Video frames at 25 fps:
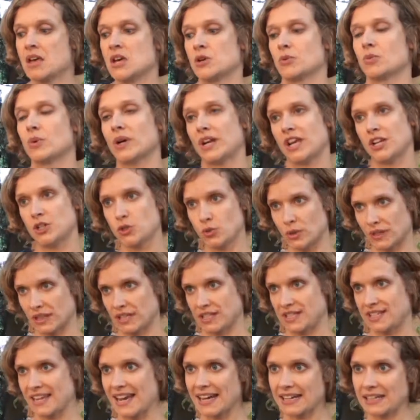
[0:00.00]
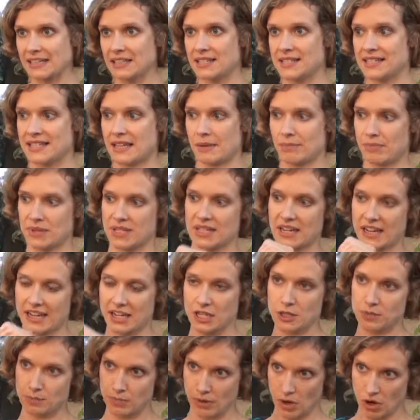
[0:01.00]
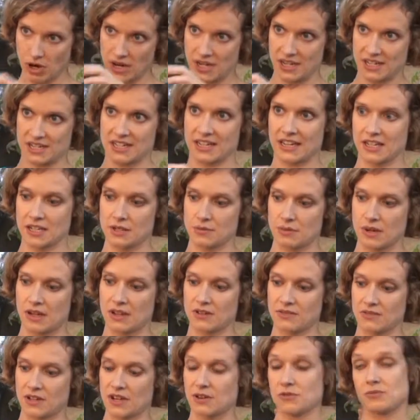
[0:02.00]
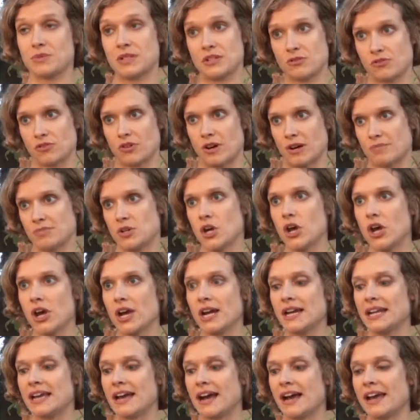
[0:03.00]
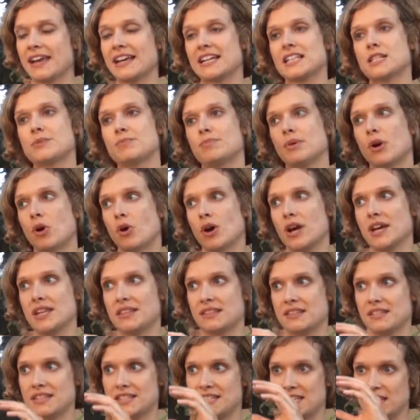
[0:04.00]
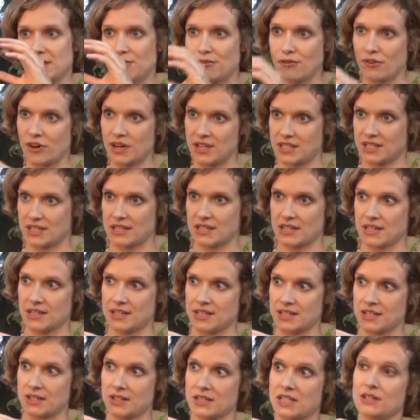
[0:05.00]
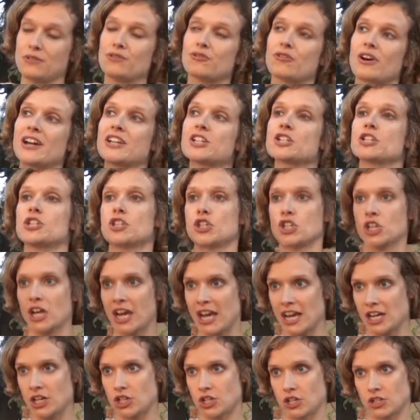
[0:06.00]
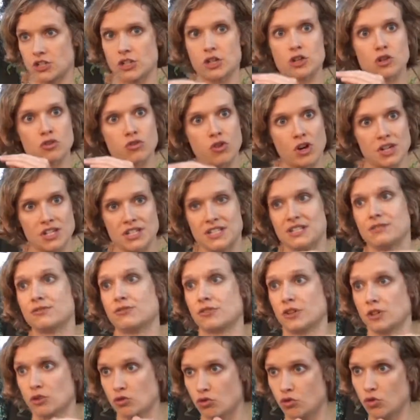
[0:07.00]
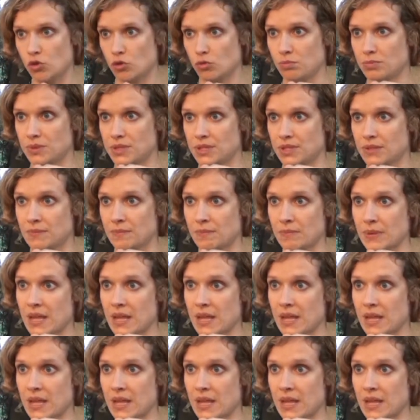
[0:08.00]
What I do in the second step is I exploit, as I've described earlier, I exploit the differential changes across different groups